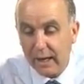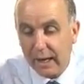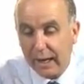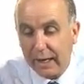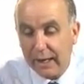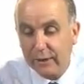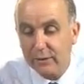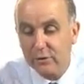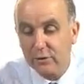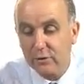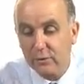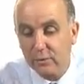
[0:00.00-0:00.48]

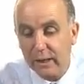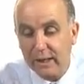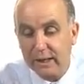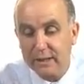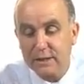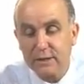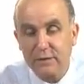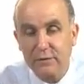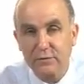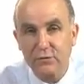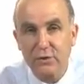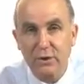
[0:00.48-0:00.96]
annual
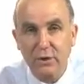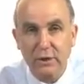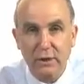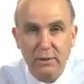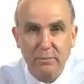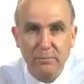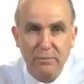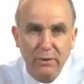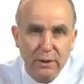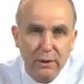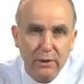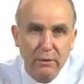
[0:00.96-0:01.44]
rates of
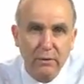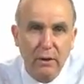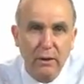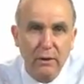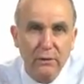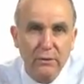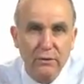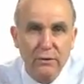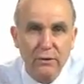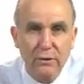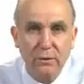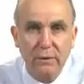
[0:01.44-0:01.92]
GDP
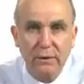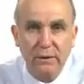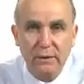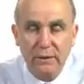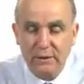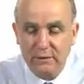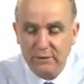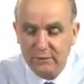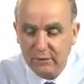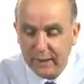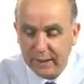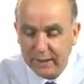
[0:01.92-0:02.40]
growth during
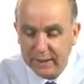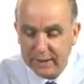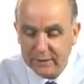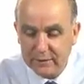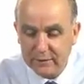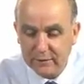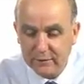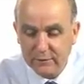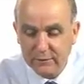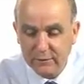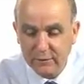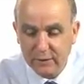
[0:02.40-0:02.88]
this
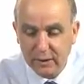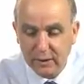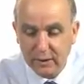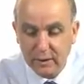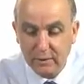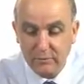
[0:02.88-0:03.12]
phase of